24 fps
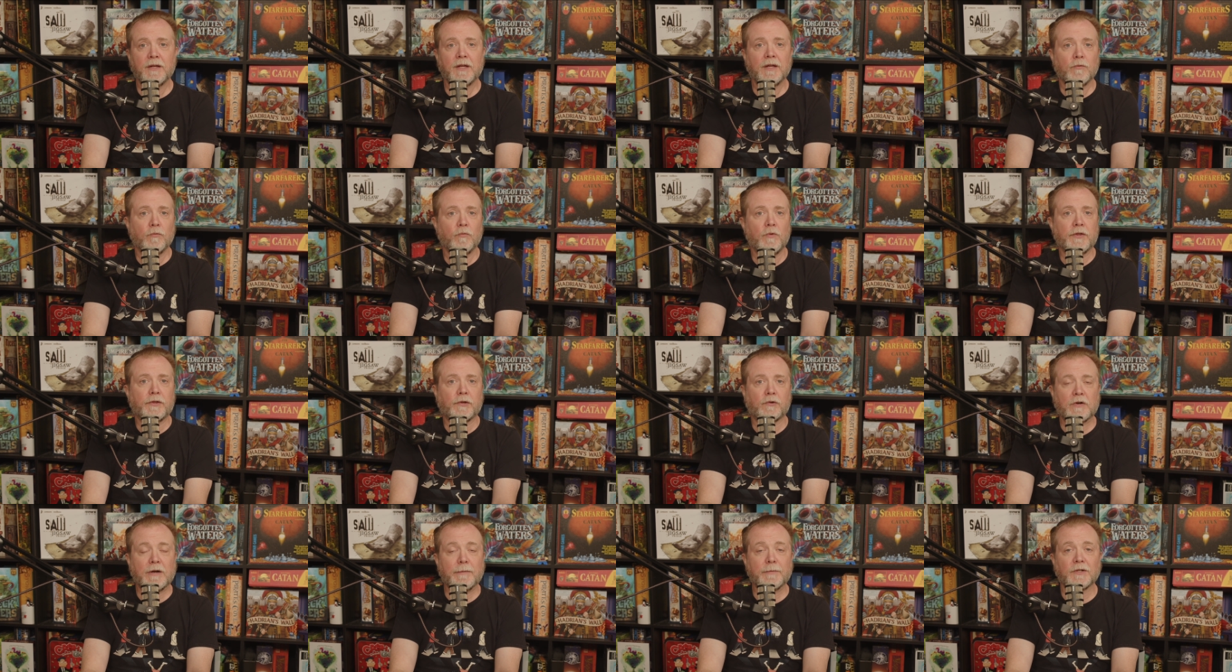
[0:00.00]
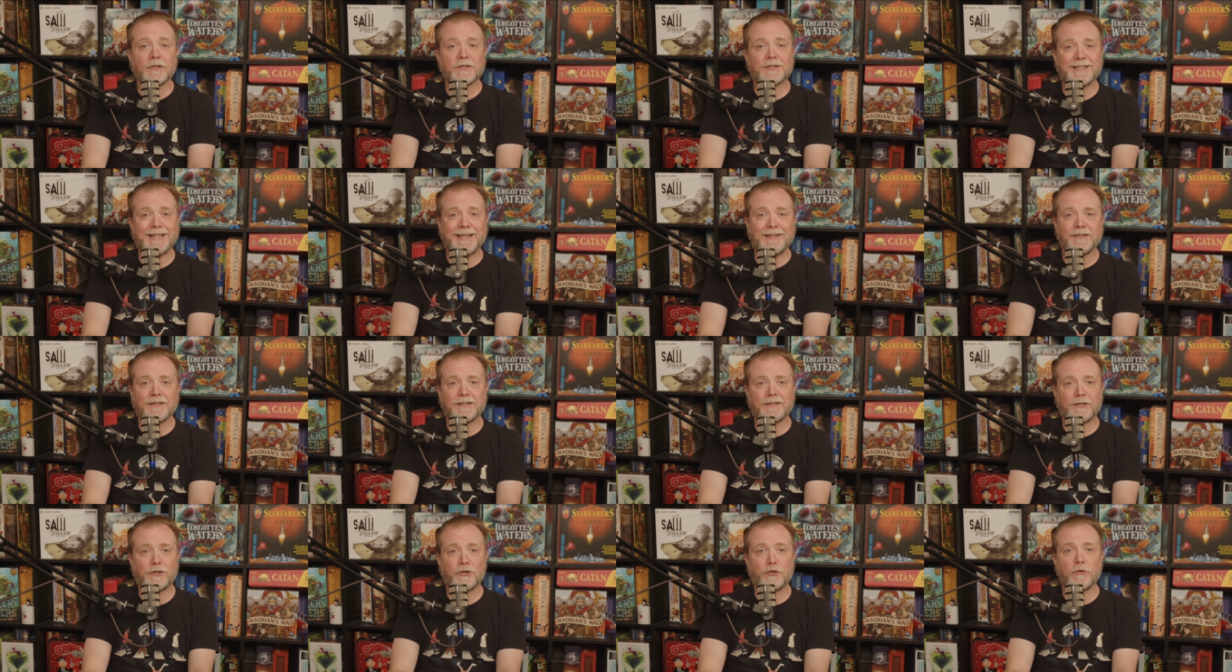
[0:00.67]
with criminals
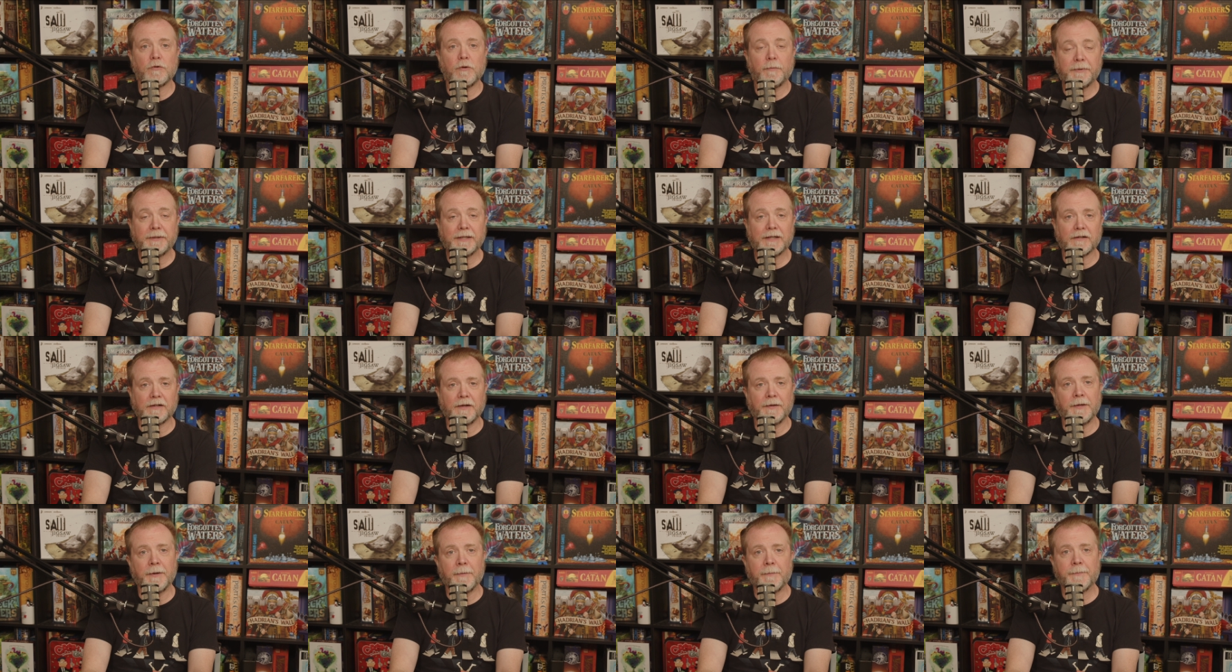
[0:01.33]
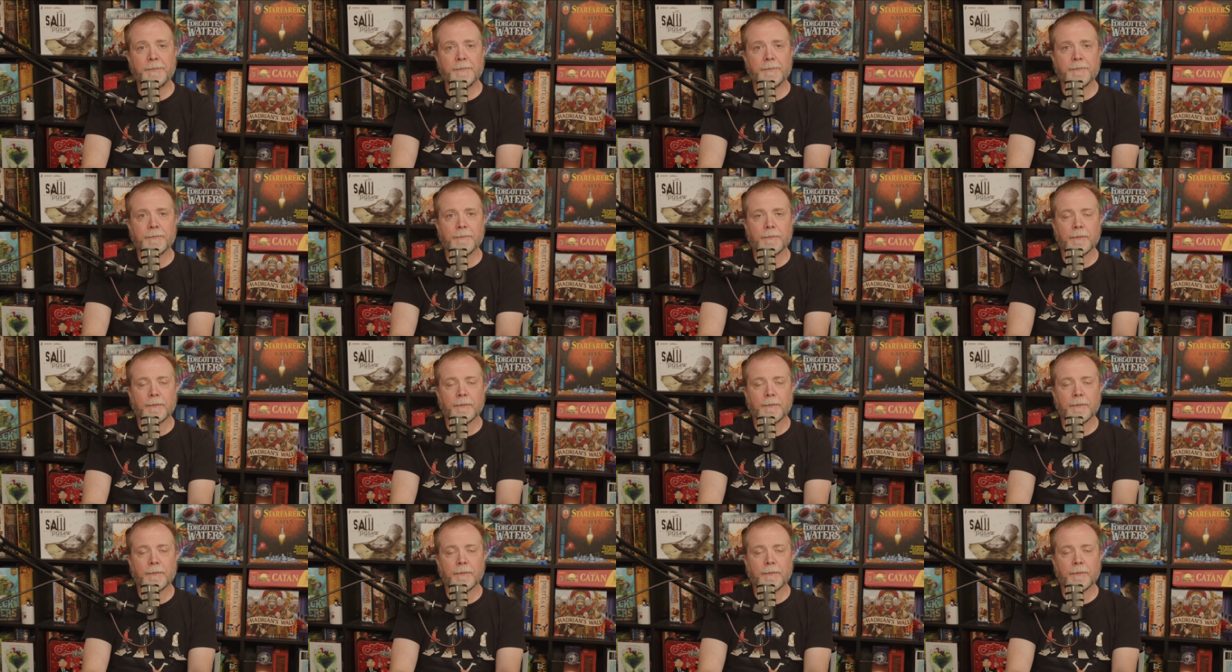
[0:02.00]
sentenced to appear in them.